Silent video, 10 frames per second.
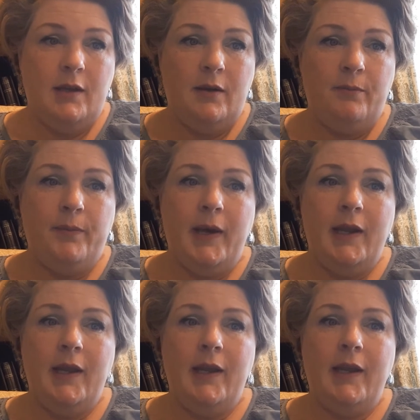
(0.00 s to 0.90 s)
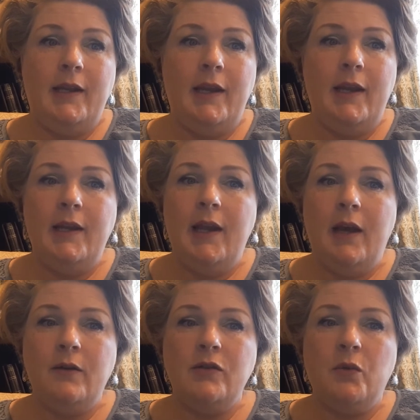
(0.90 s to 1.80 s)
But in any
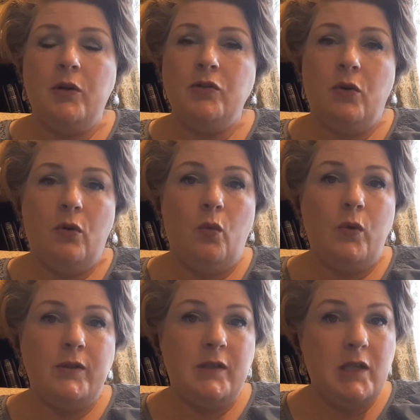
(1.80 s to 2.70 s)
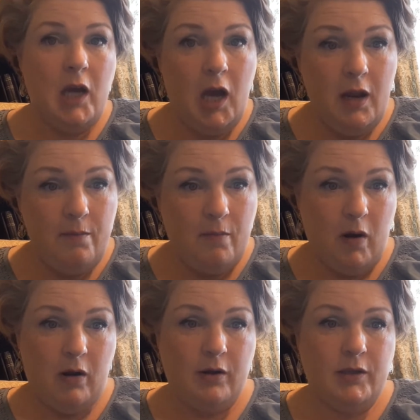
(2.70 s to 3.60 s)
house where a door was not
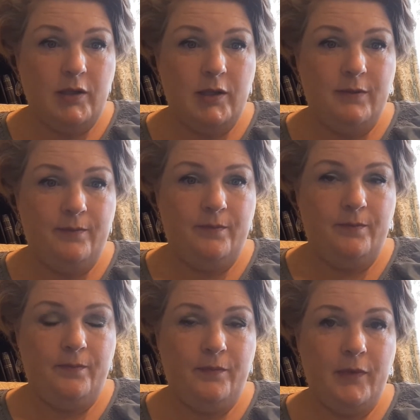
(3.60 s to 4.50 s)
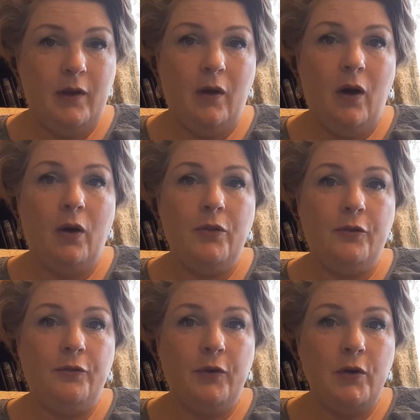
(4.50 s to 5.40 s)
marked, all the
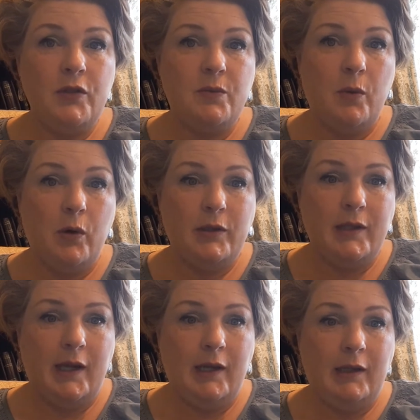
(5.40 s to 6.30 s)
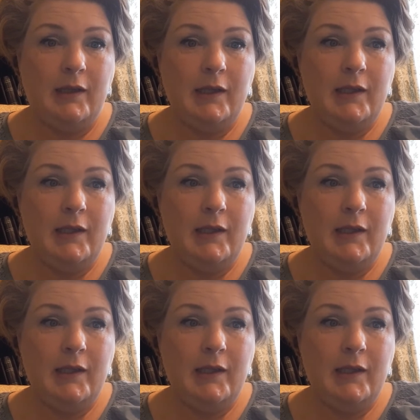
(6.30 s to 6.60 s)
firstborn died.